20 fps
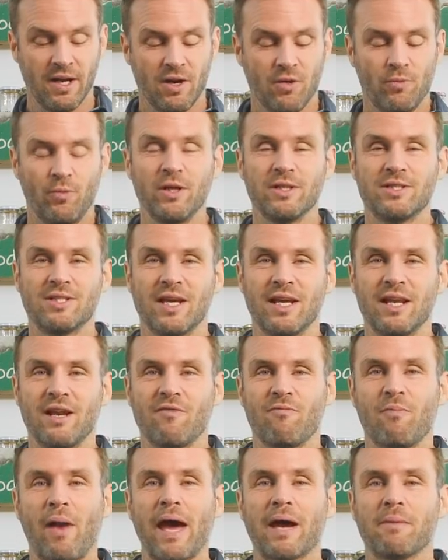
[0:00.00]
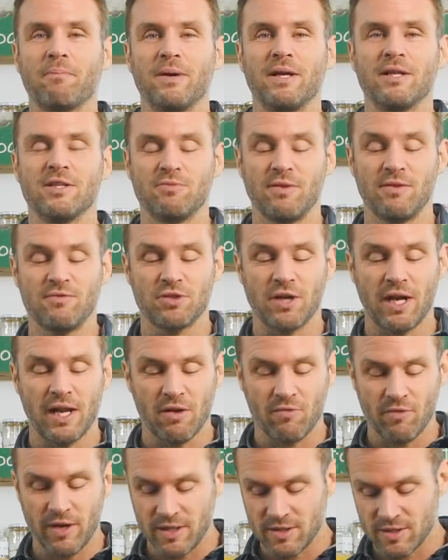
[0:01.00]
1 tin of black beans, we've drained
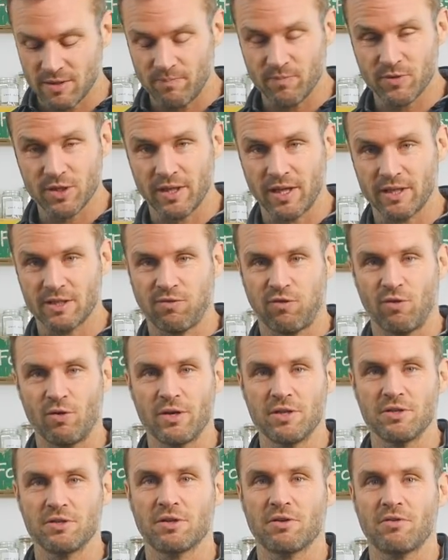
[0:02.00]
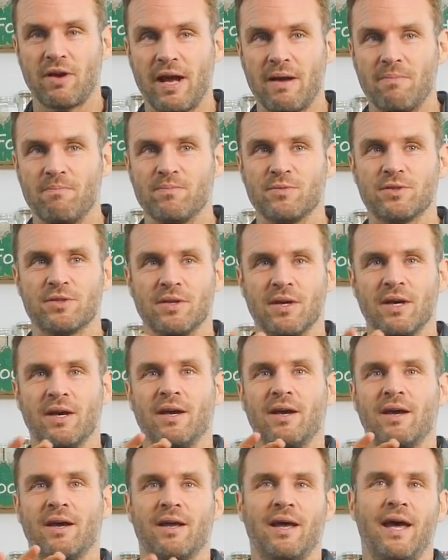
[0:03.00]
and rinsed them, so that's 400 grams
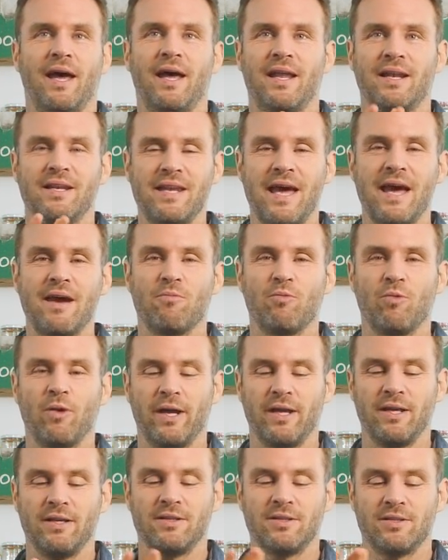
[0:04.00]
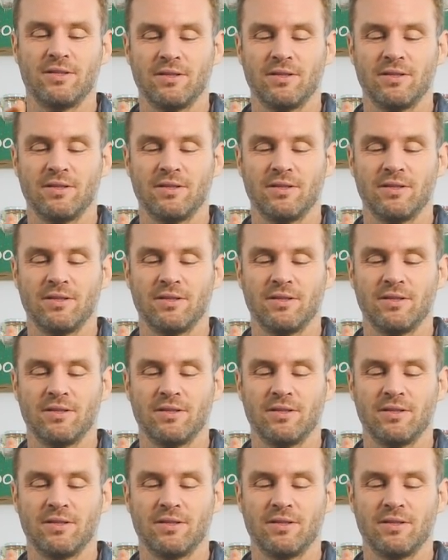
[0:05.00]
net weight,